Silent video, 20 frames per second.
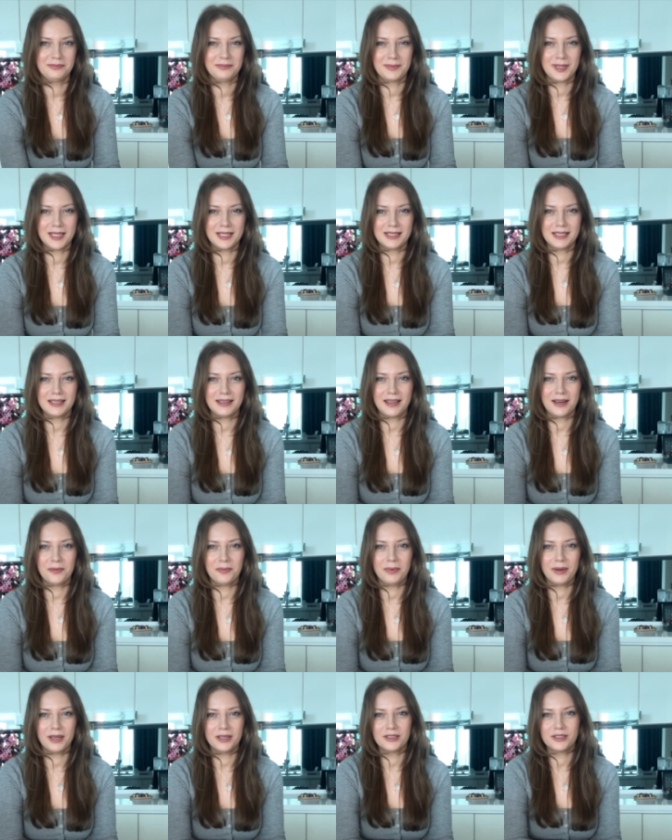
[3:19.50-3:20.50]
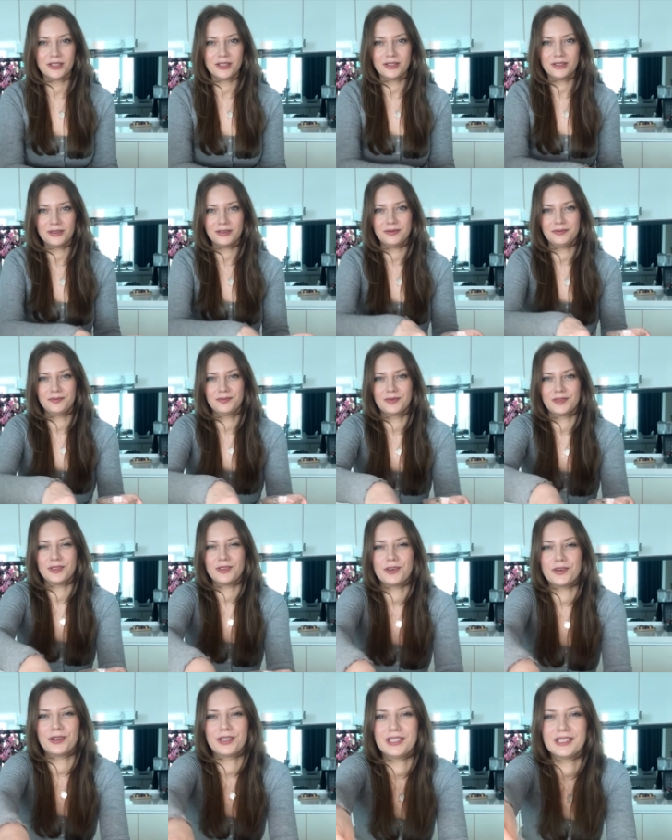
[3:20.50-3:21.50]
Is it arpeggio
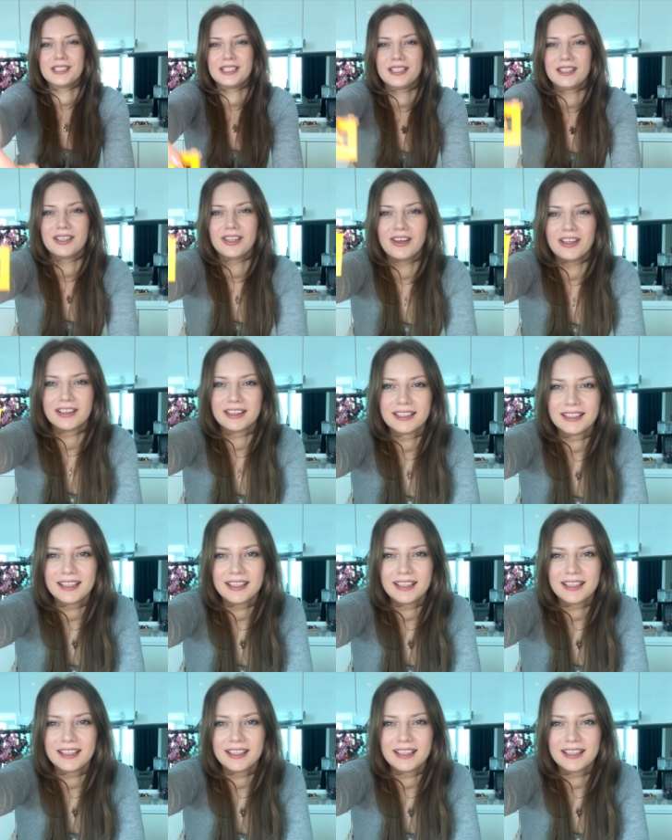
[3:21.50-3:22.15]
or is it not?